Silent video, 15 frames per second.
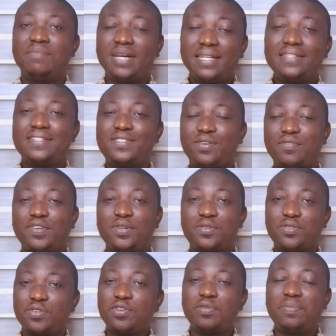month of
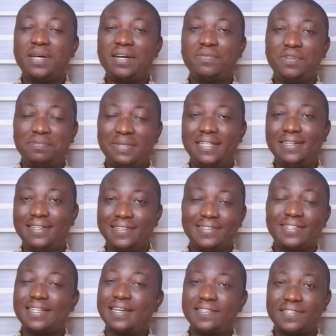October, we've been
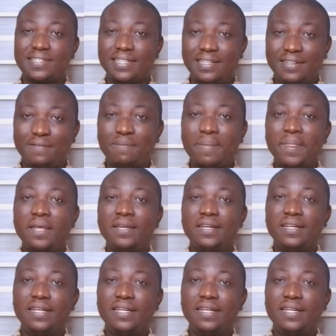discussing